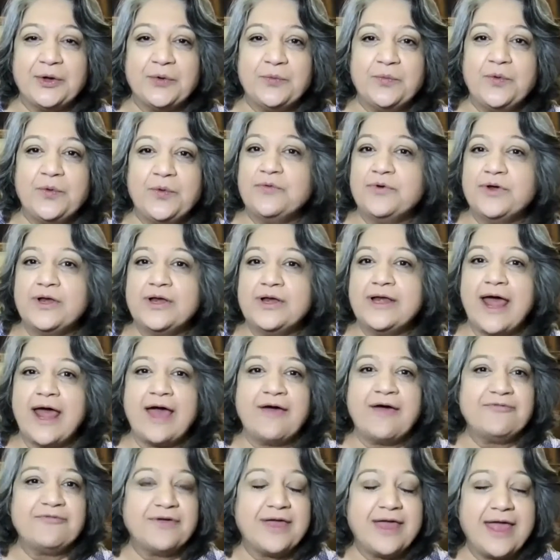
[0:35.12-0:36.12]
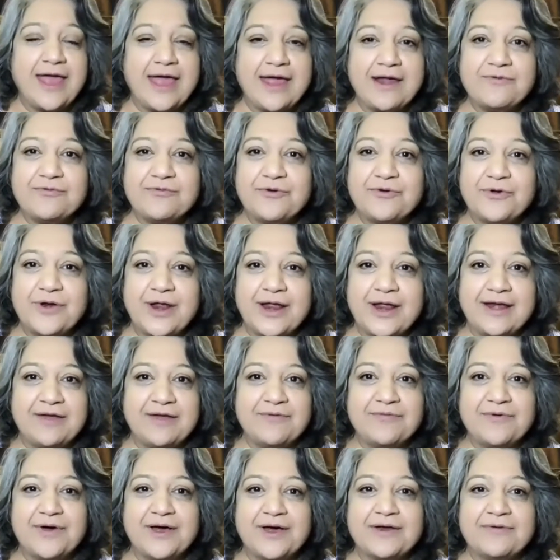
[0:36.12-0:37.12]
We wouldn't have cared for
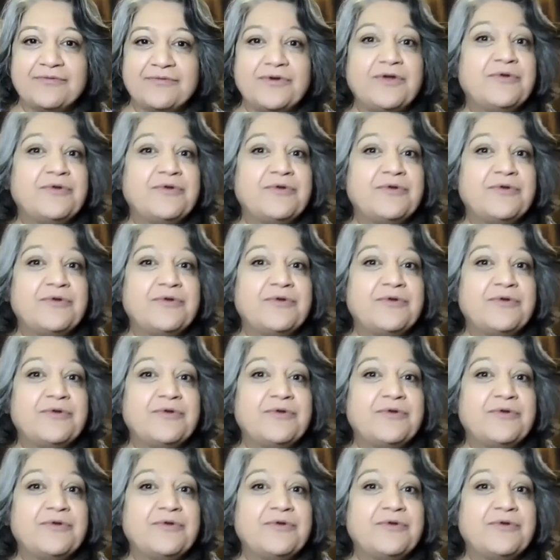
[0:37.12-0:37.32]
anyone.